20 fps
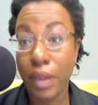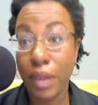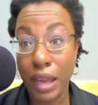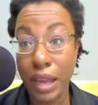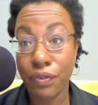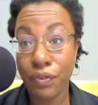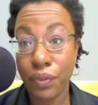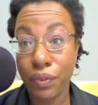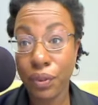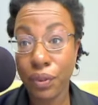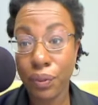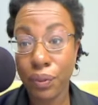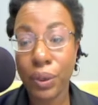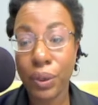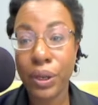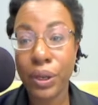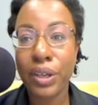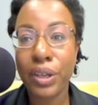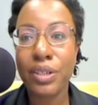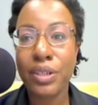and for the
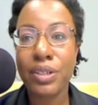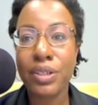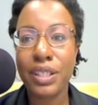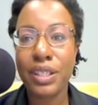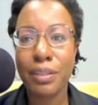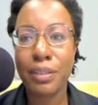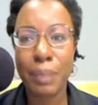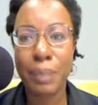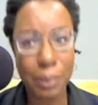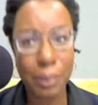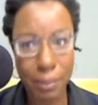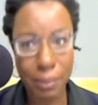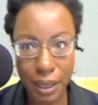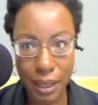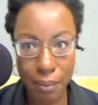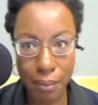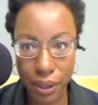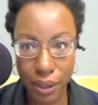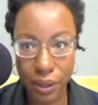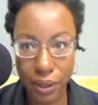workers you know people are
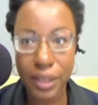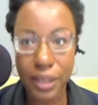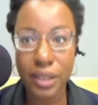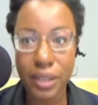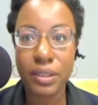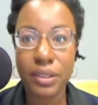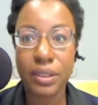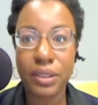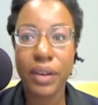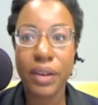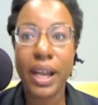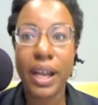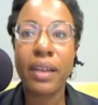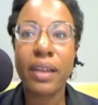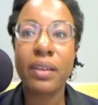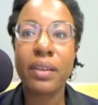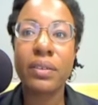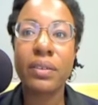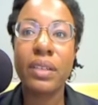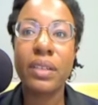being buried
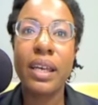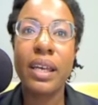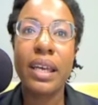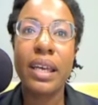underground